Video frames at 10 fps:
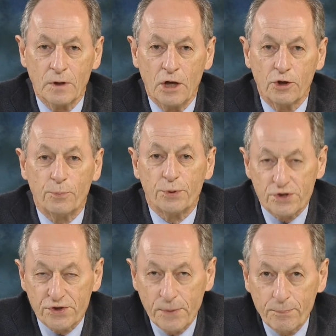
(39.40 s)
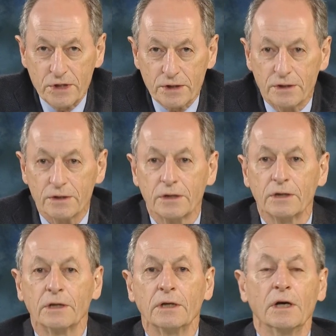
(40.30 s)
The precipitant
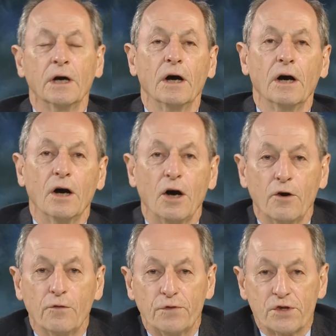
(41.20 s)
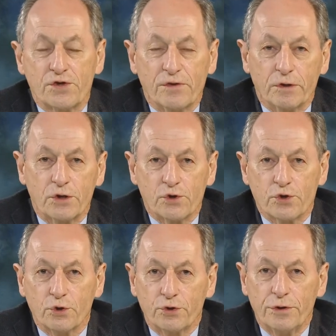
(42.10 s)
of the civil
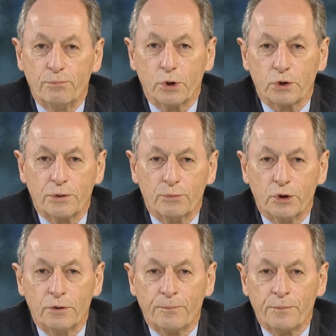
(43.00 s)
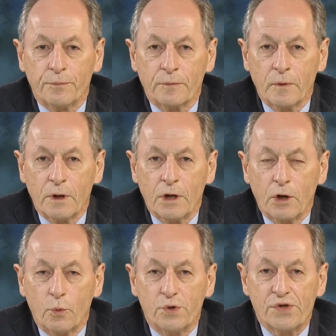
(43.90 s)
disorder in Baltimore
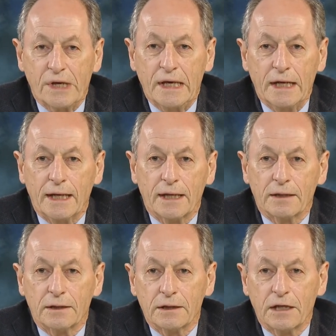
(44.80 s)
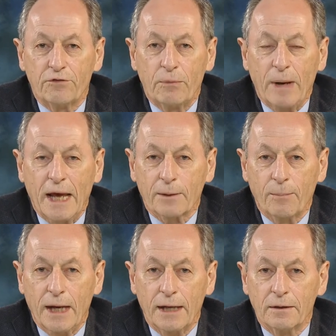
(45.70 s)
was the killing of a black
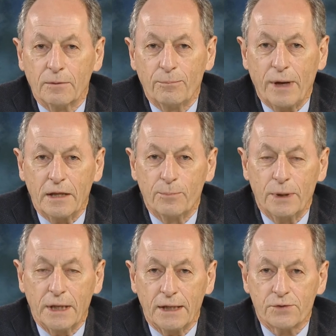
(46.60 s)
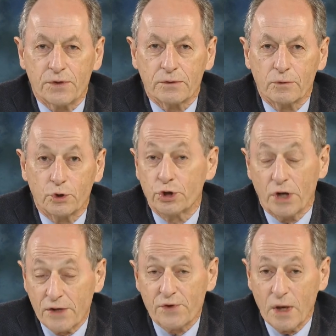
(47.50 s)
man by the police, or should
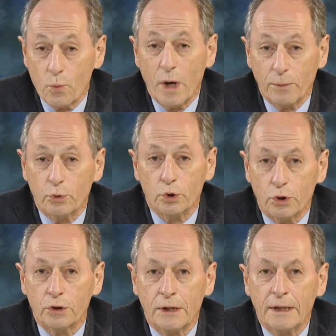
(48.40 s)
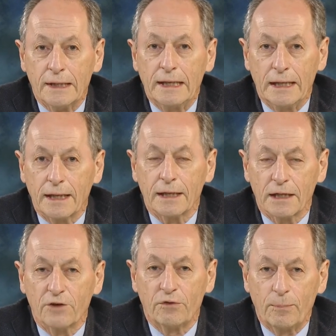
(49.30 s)
I say, one more killing
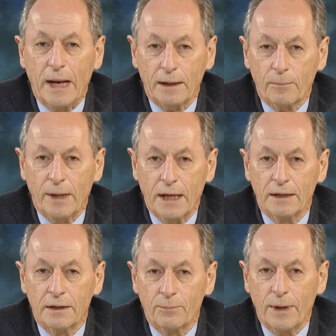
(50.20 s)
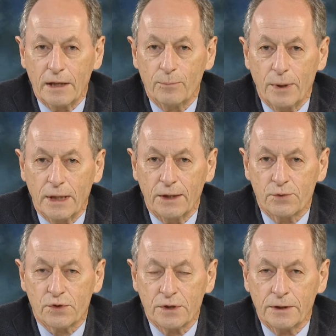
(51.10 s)
of a black man by the police.